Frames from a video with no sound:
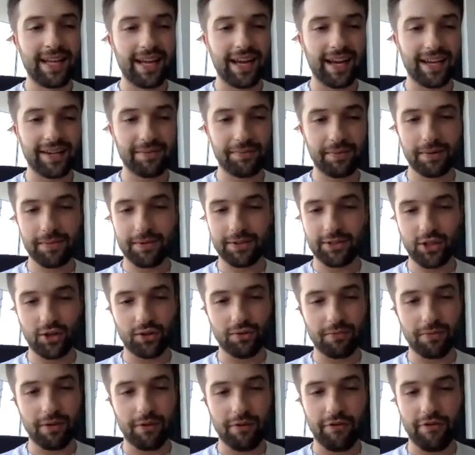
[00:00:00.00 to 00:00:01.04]
I pretty much
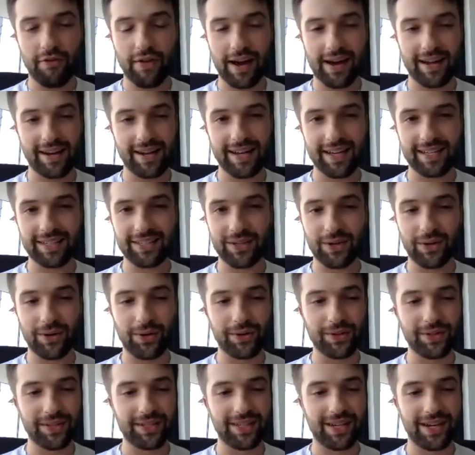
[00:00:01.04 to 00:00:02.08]
called him a fat ass
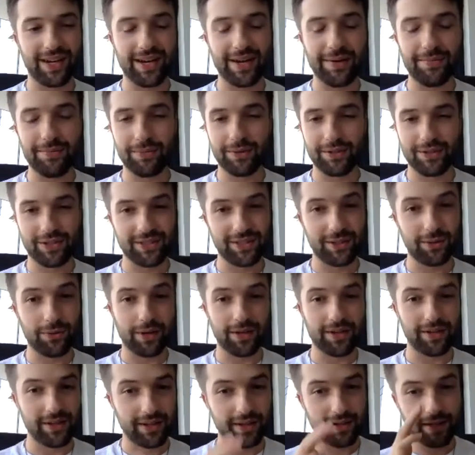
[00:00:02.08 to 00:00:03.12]
all the time, which is
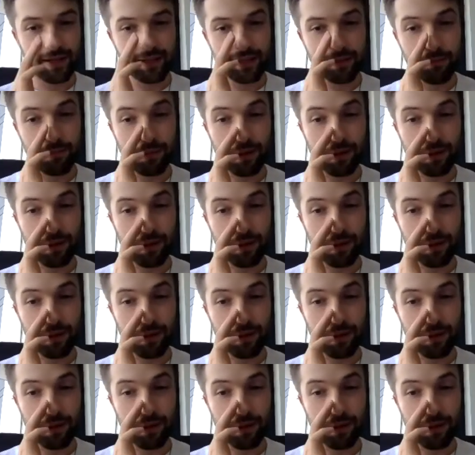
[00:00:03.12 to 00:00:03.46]
quite hilarious,